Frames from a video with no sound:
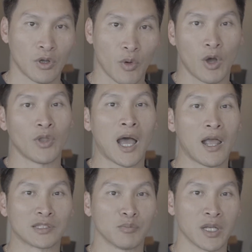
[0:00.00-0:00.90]
Well, not
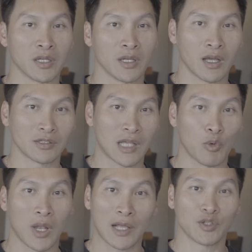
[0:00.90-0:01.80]
as many as I
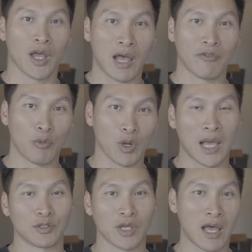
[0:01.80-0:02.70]
would like to have. I would
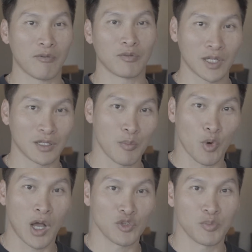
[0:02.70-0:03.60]
to have like a
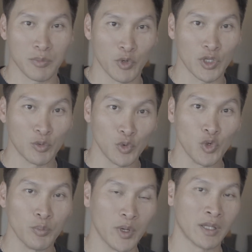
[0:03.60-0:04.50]
couple hundred people in the
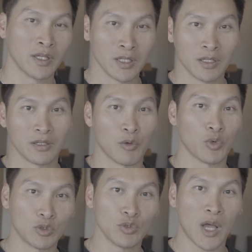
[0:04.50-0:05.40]
room, but then
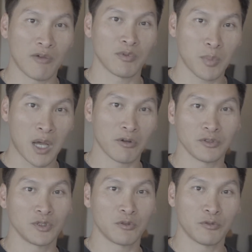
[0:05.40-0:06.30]
we do have about
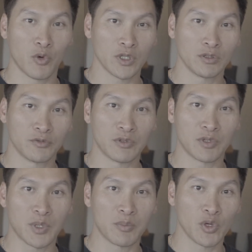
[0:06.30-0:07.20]
40 to
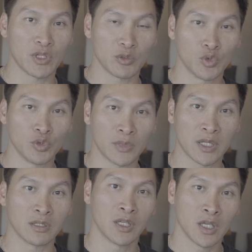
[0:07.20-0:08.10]
50 people in the room,
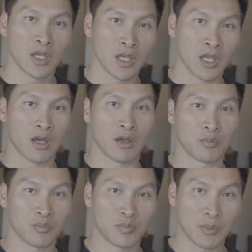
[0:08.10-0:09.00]
and
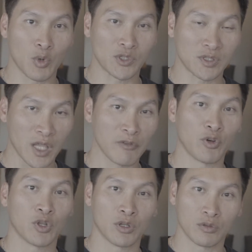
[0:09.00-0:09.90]
people stay
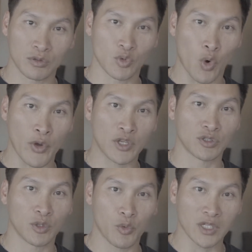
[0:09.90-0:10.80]
for the
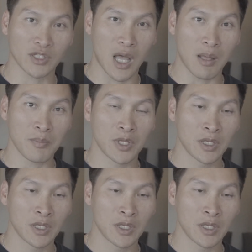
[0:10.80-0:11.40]
duration of the workshop.